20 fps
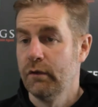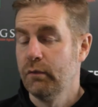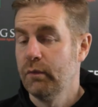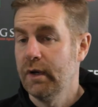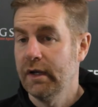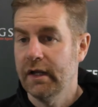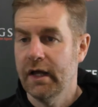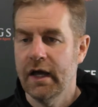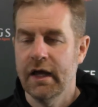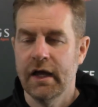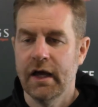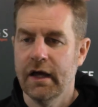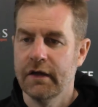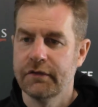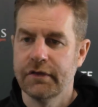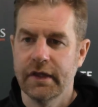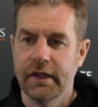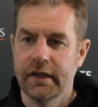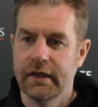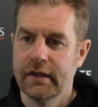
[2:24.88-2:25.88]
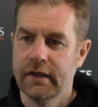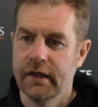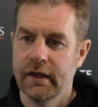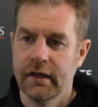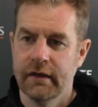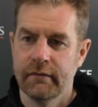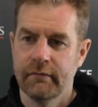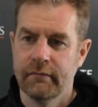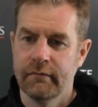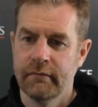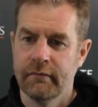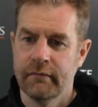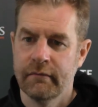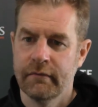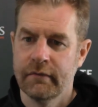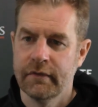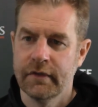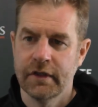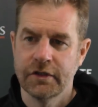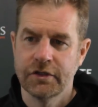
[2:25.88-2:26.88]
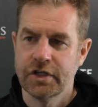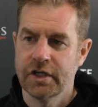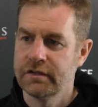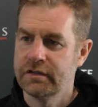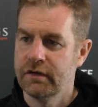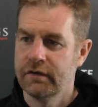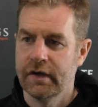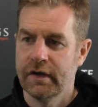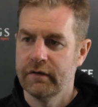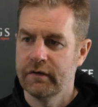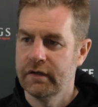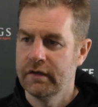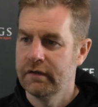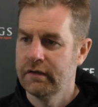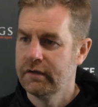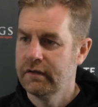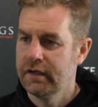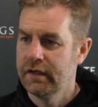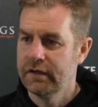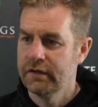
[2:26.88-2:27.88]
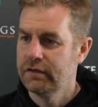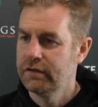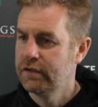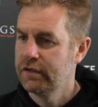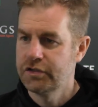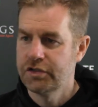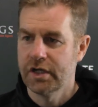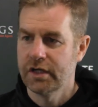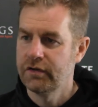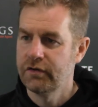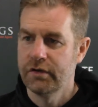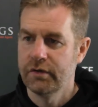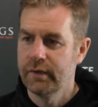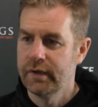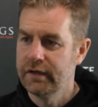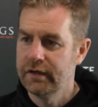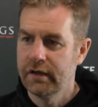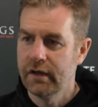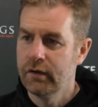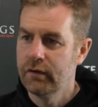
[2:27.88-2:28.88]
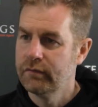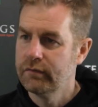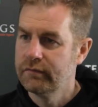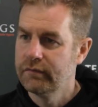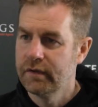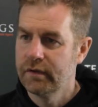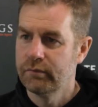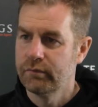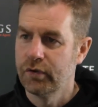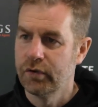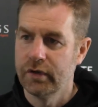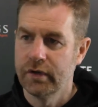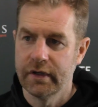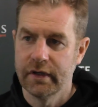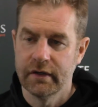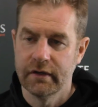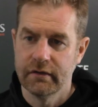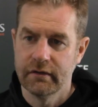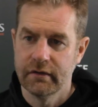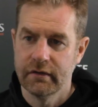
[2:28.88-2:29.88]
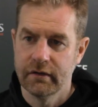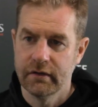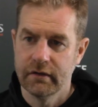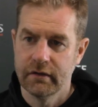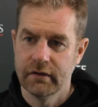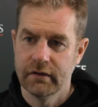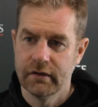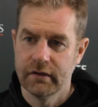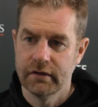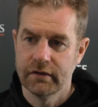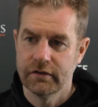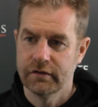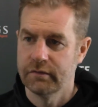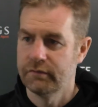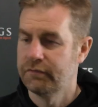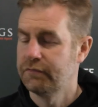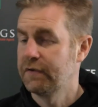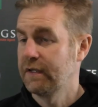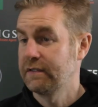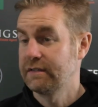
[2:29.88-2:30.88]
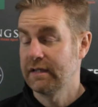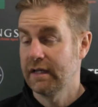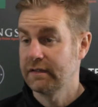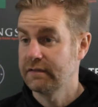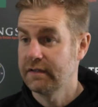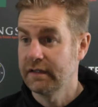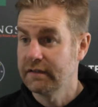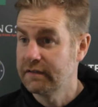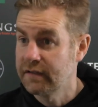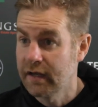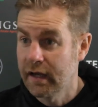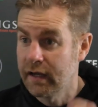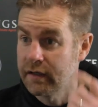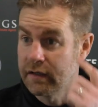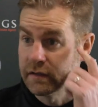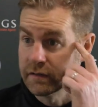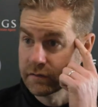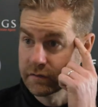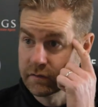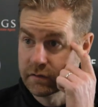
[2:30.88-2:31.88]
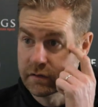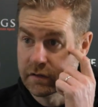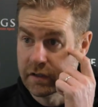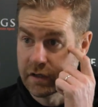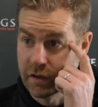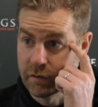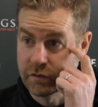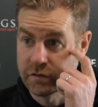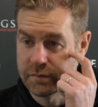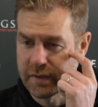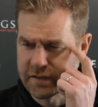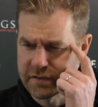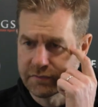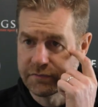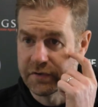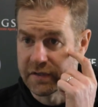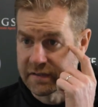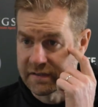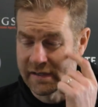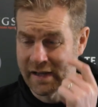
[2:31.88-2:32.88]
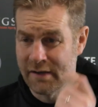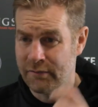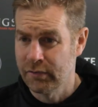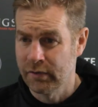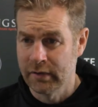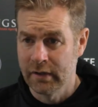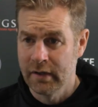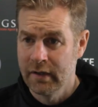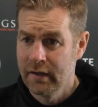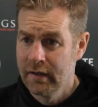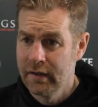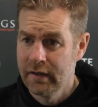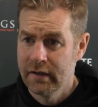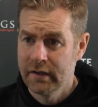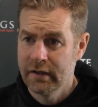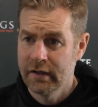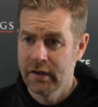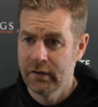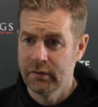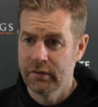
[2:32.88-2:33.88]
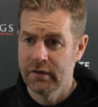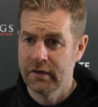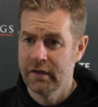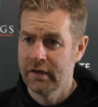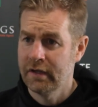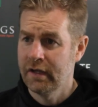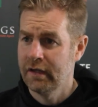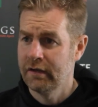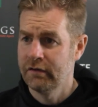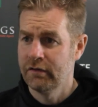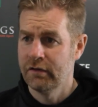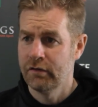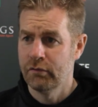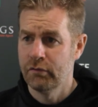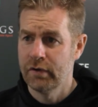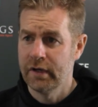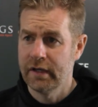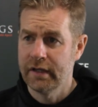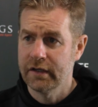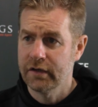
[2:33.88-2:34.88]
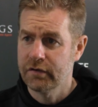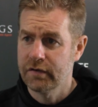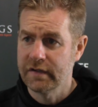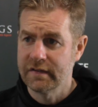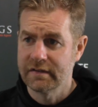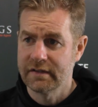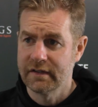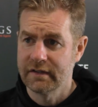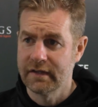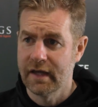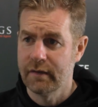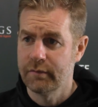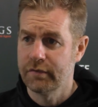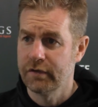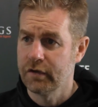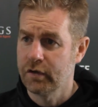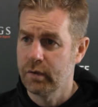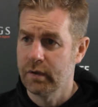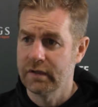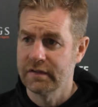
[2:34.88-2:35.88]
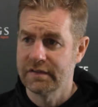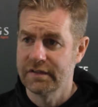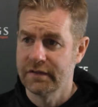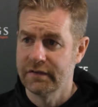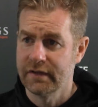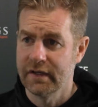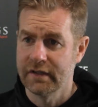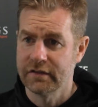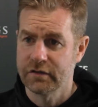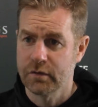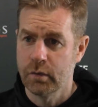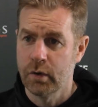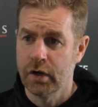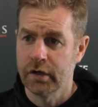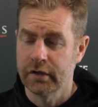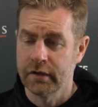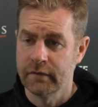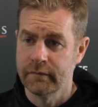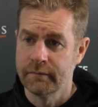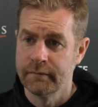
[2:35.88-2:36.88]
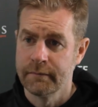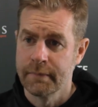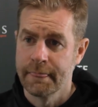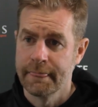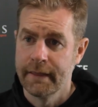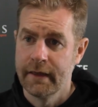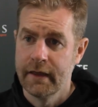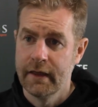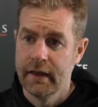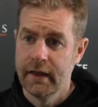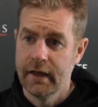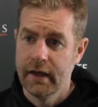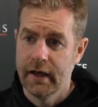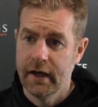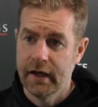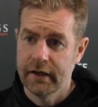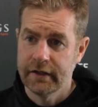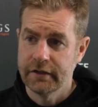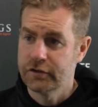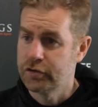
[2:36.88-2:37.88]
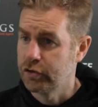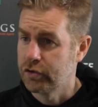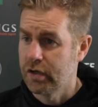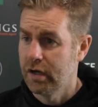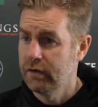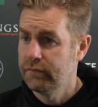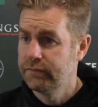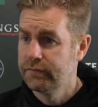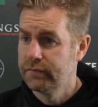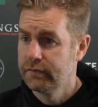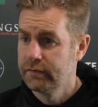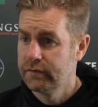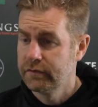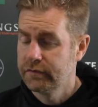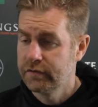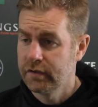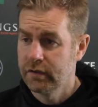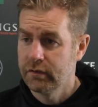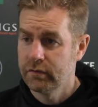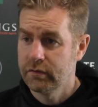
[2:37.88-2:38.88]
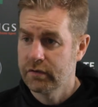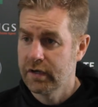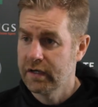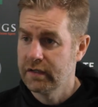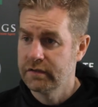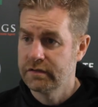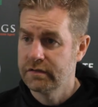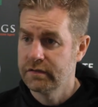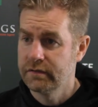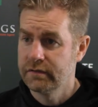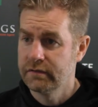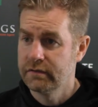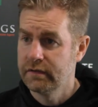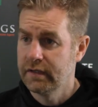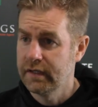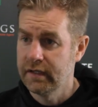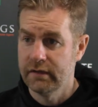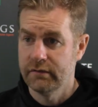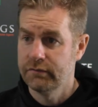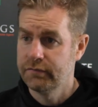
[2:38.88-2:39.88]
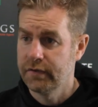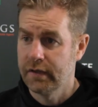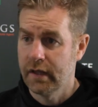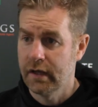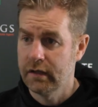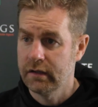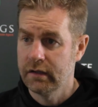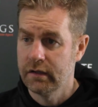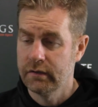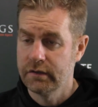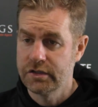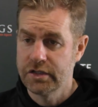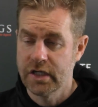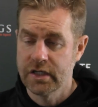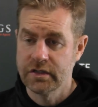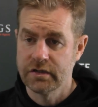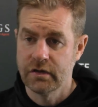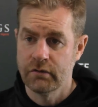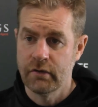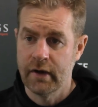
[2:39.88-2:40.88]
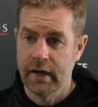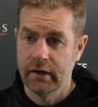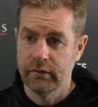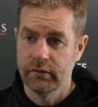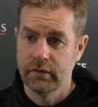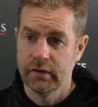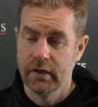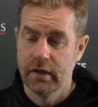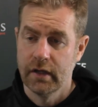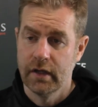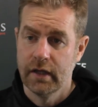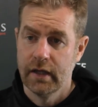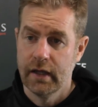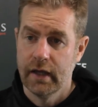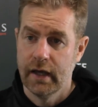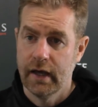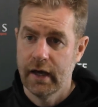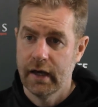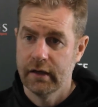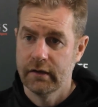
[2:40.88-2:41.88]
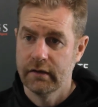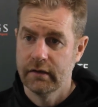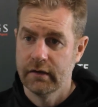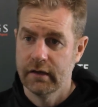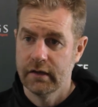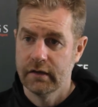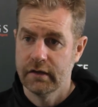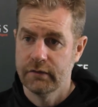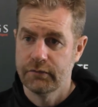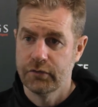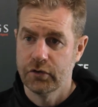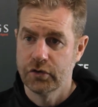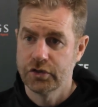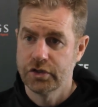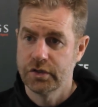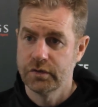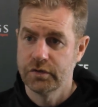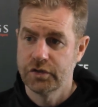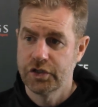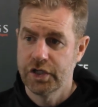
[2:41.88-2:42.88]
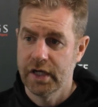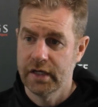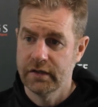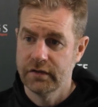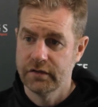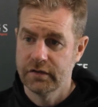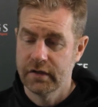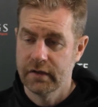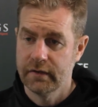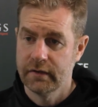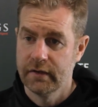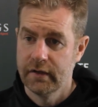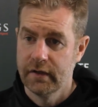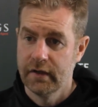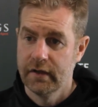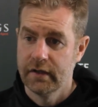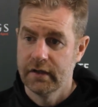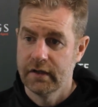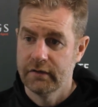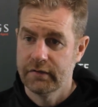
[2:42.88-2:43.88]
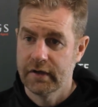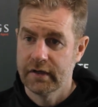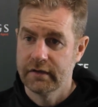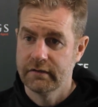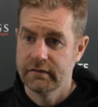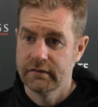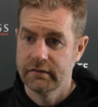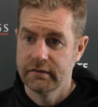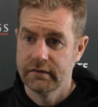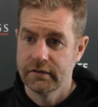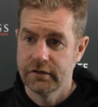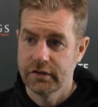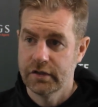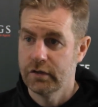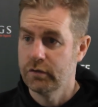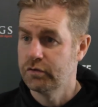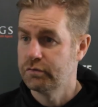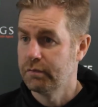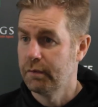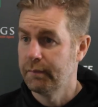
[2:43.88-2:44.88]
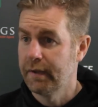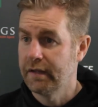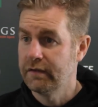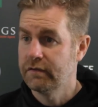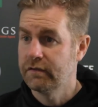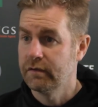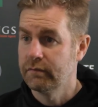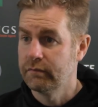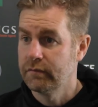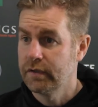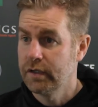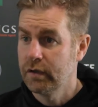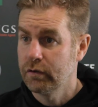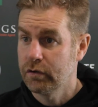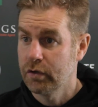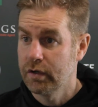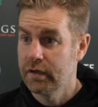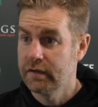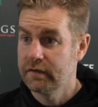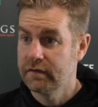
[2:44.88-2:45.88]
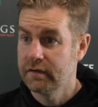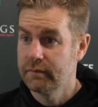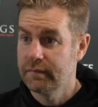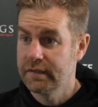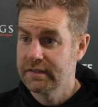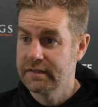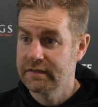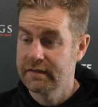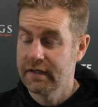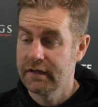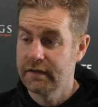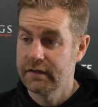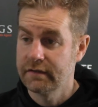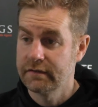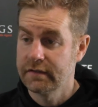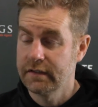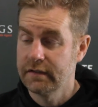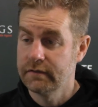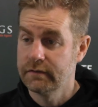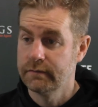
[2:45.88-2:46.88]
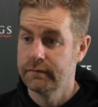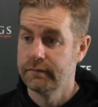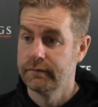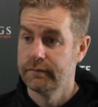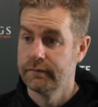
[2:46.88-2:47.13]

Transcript: Well, I think they changed it around in the January window and brought in some fantastic signings, you know, especially for this level, you know, and really increased the depth and quality of their squad, and it took off. So credit to Ian for that. You know, he changed it around, and their fortunes changed, and they've had huge momentum, you know, going into the business end of the season.